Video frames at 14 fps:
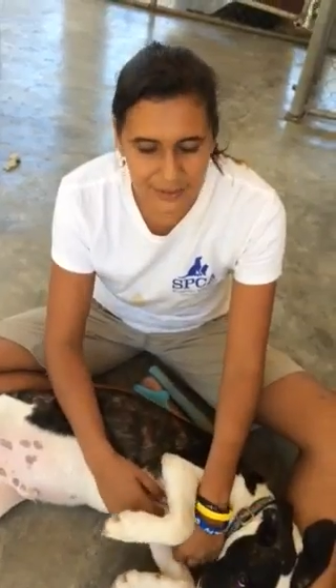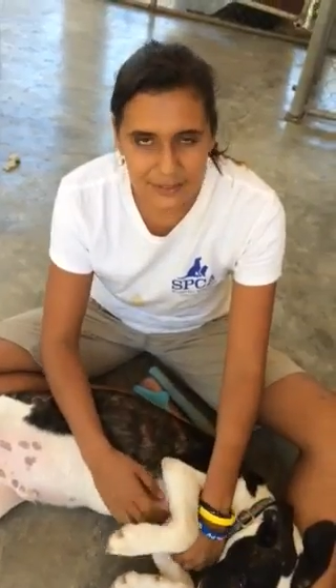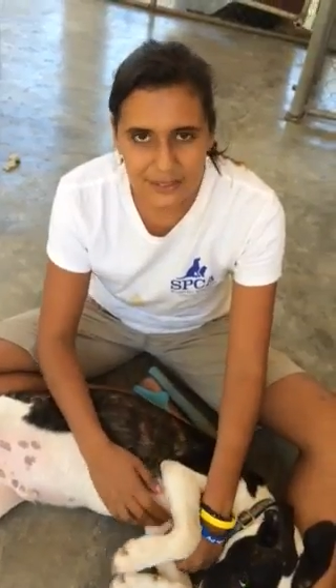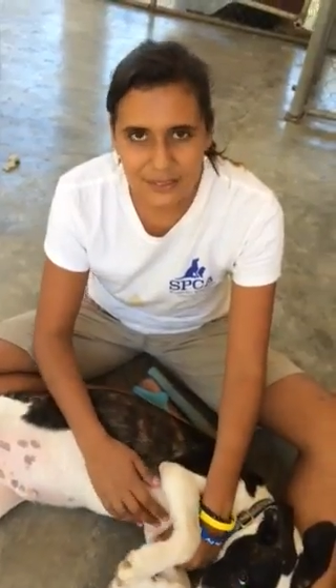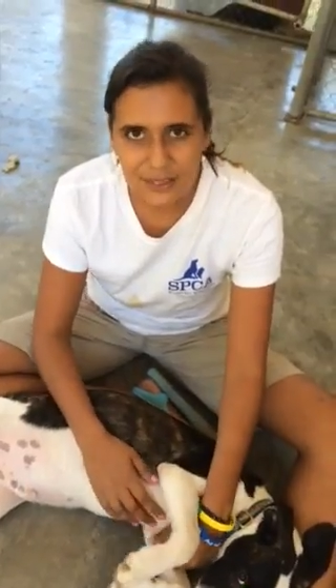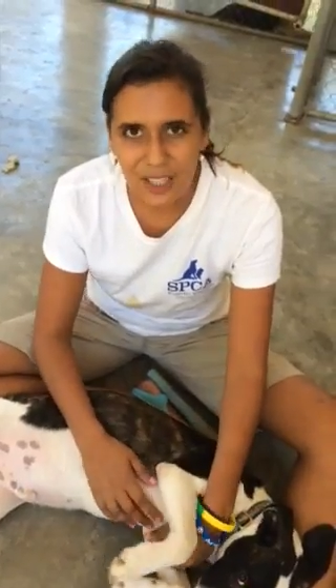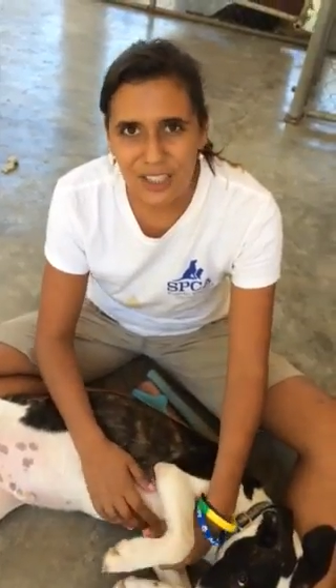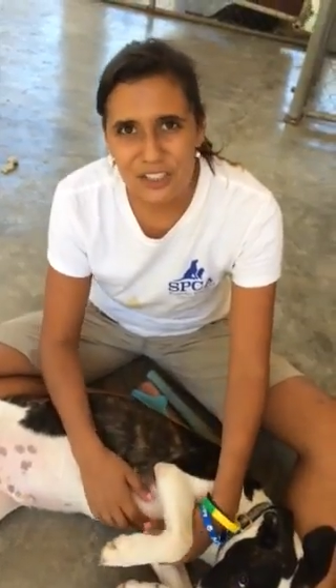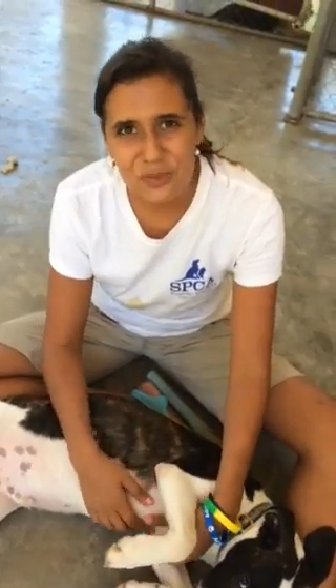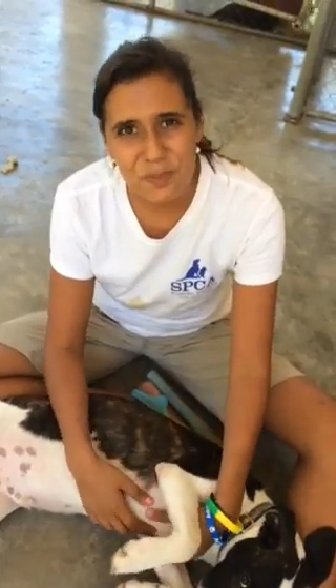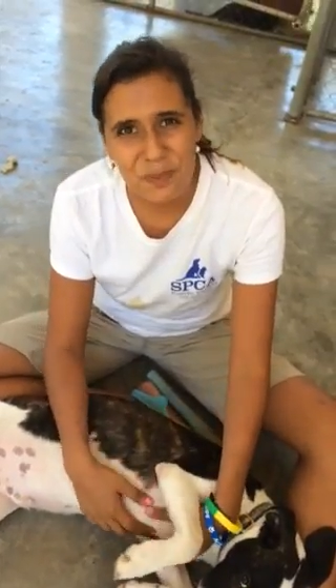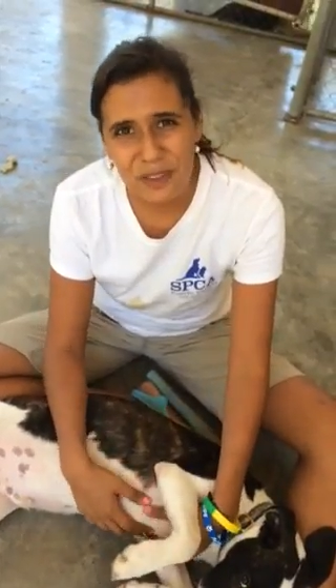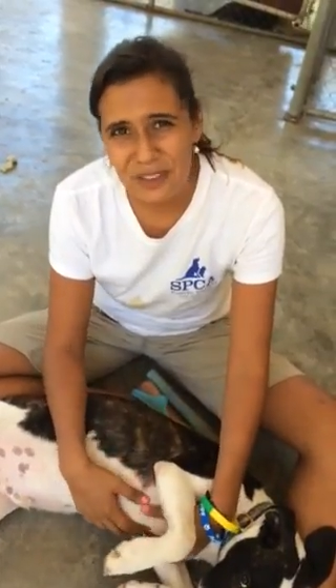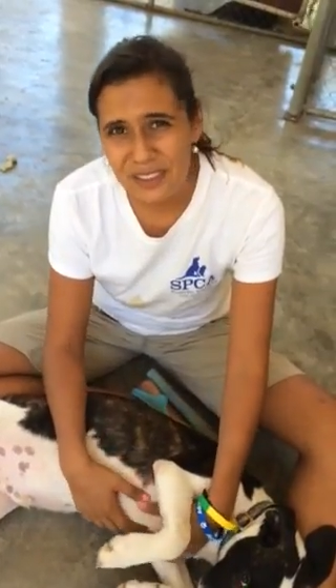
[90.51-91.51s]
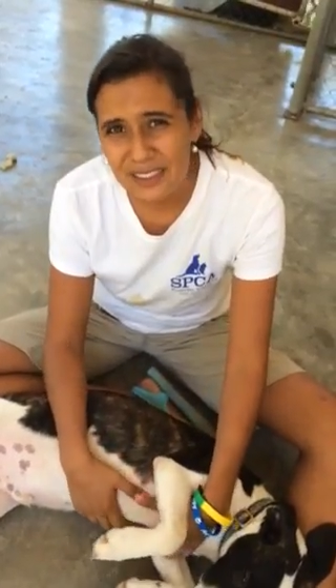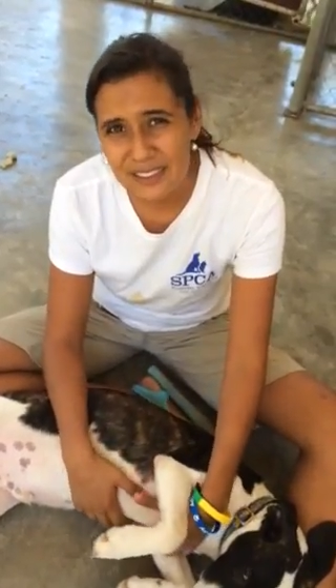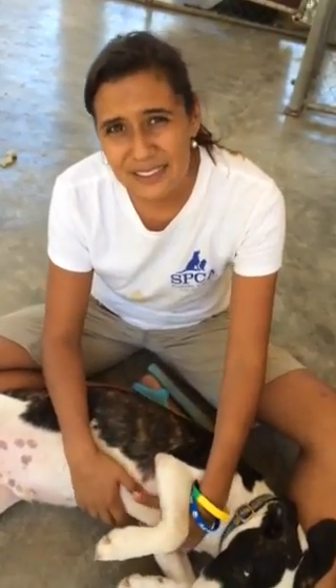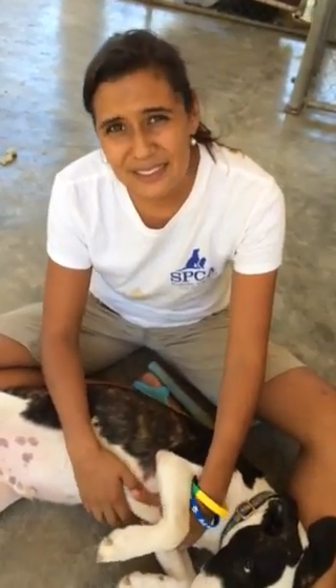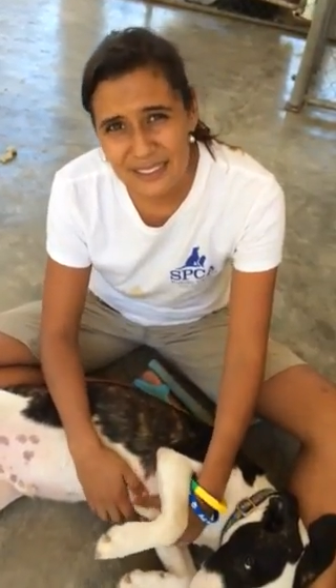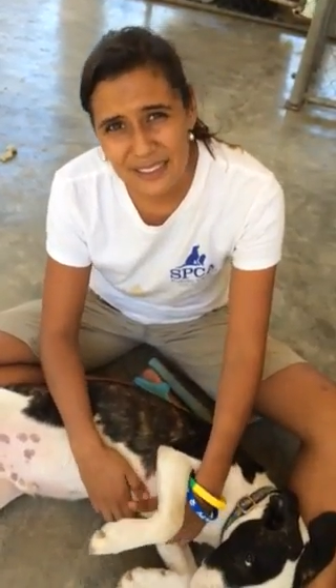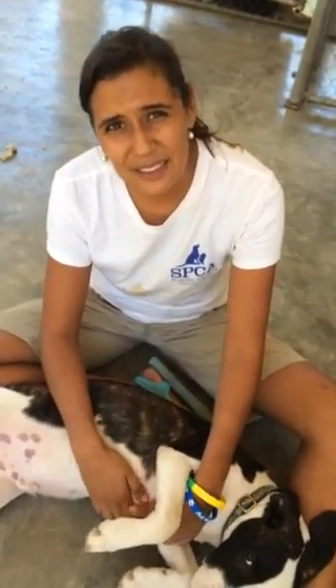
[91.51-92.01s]
It's not very
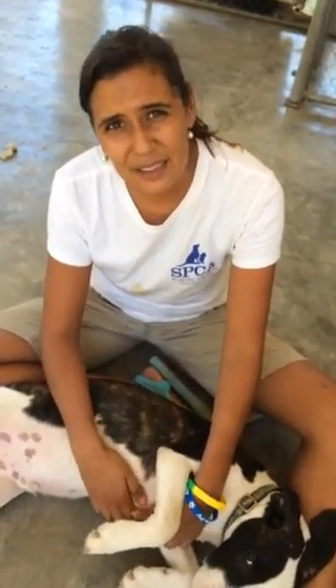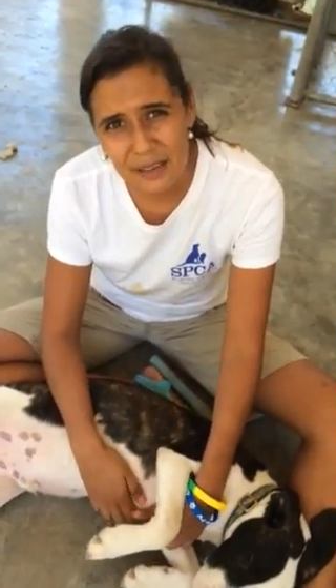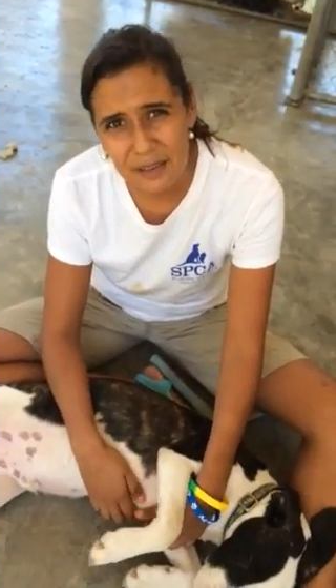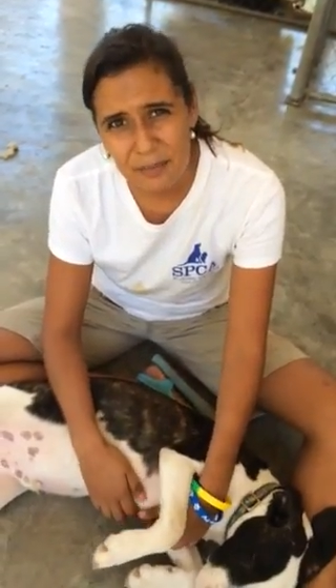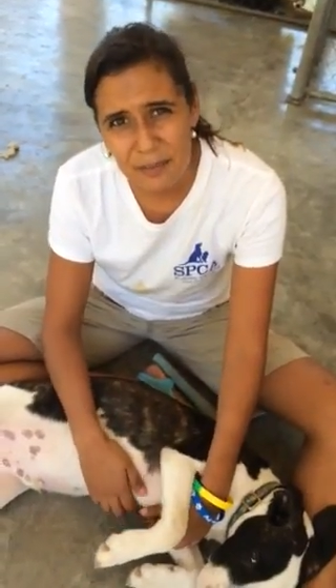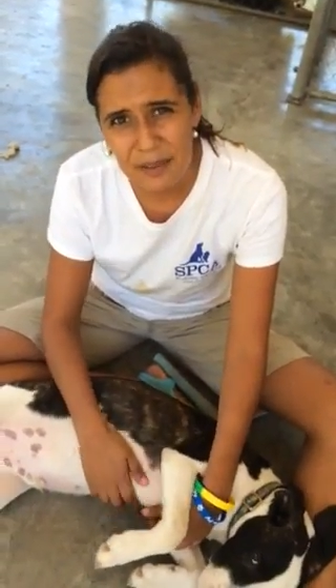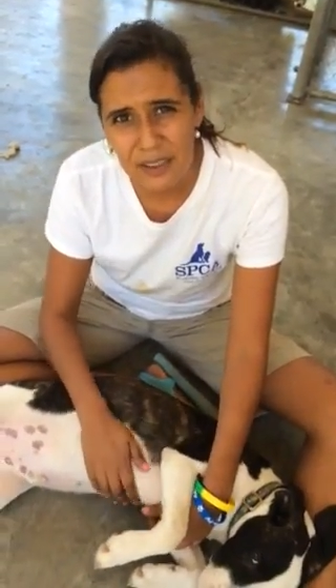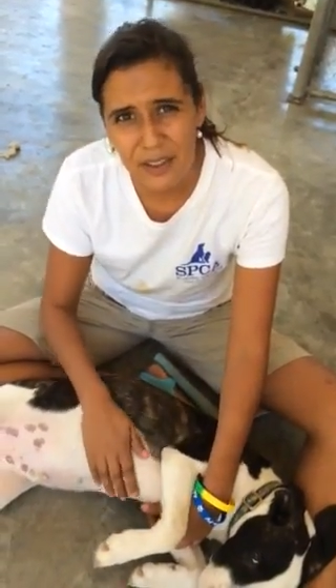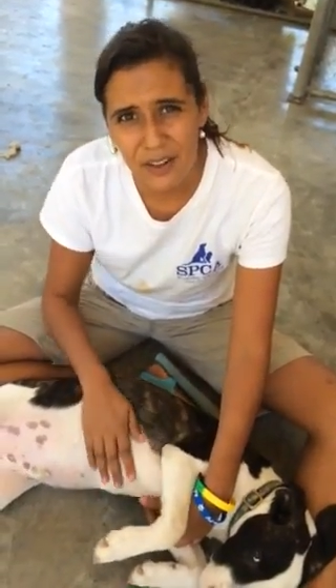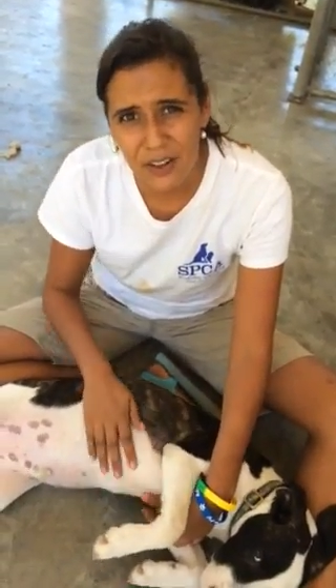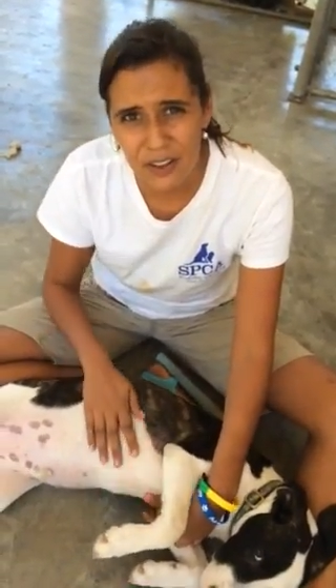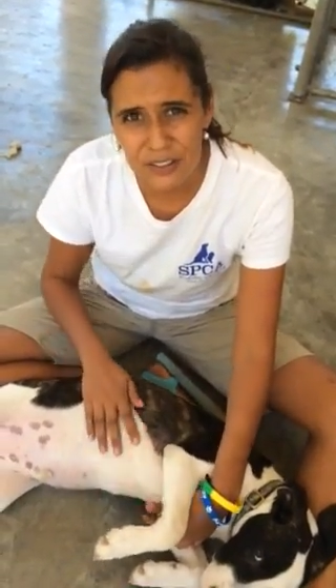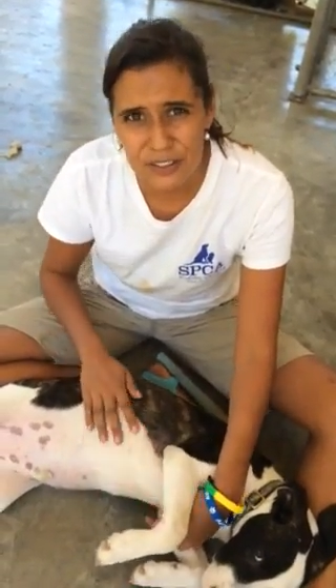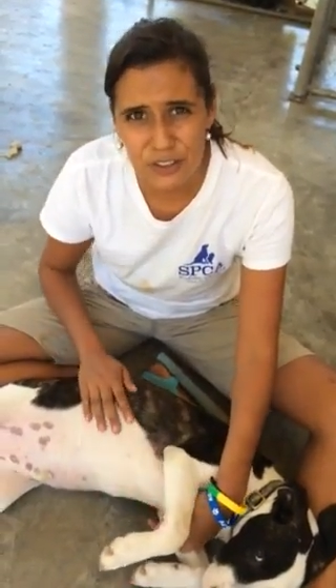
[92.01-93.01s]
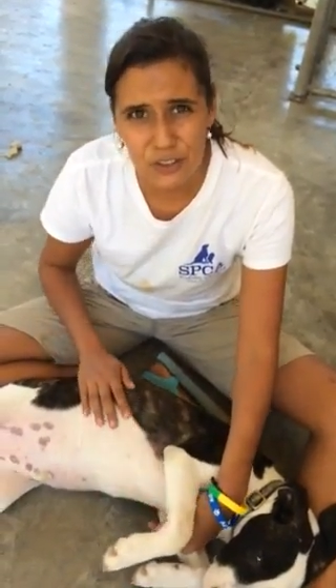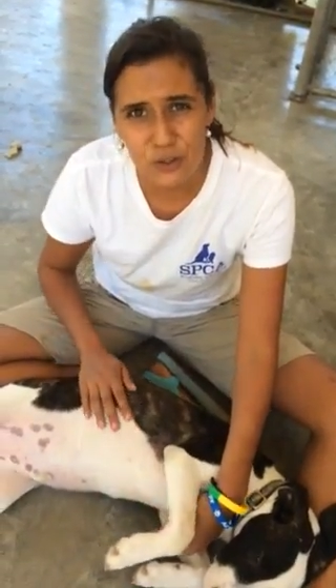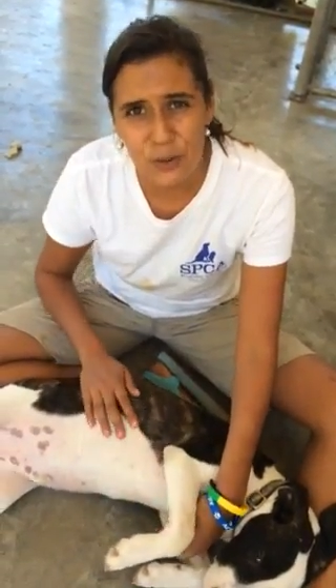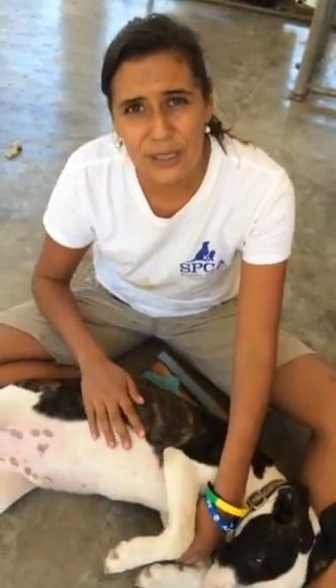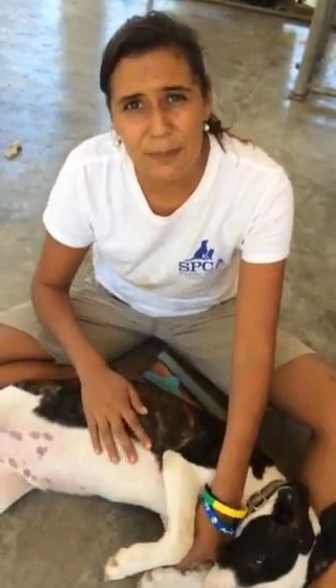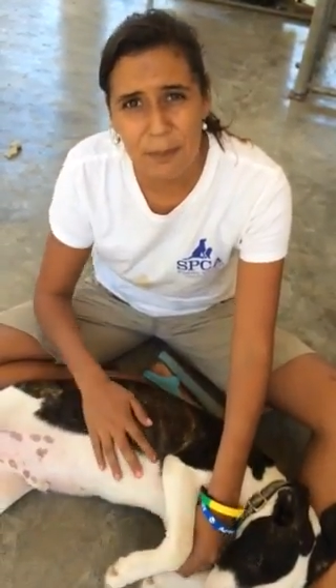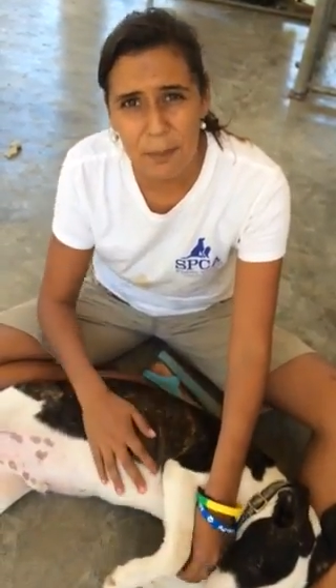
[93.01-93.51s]
easy because
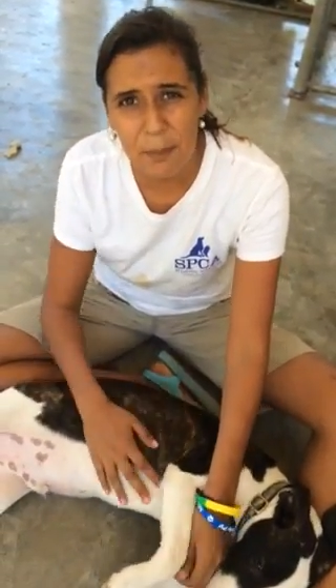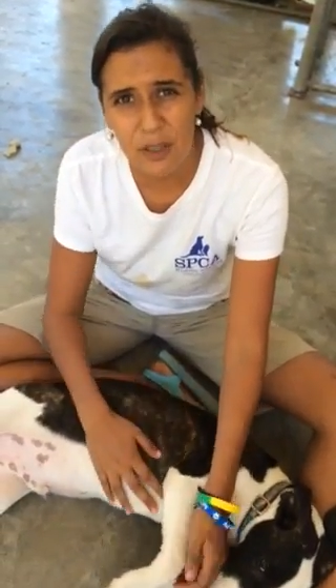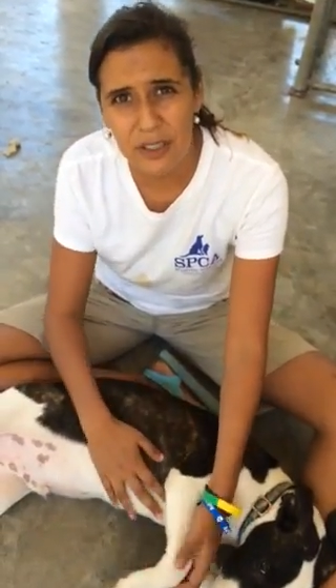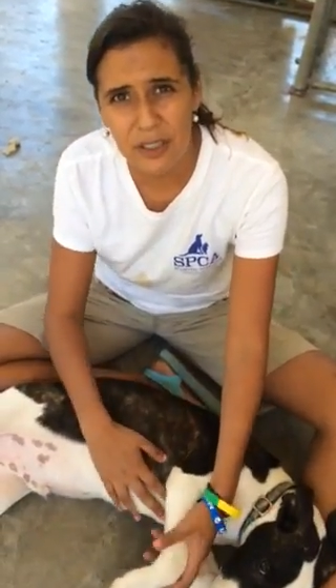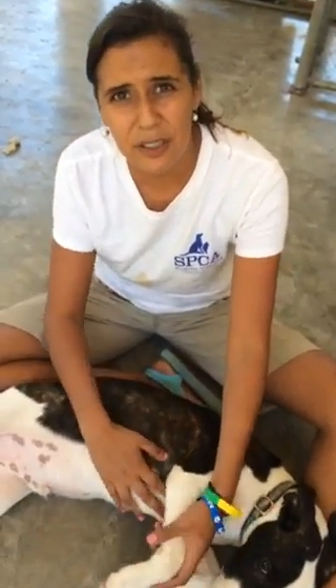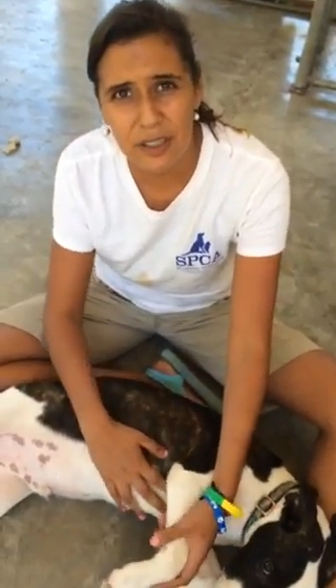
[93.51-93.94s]
usually people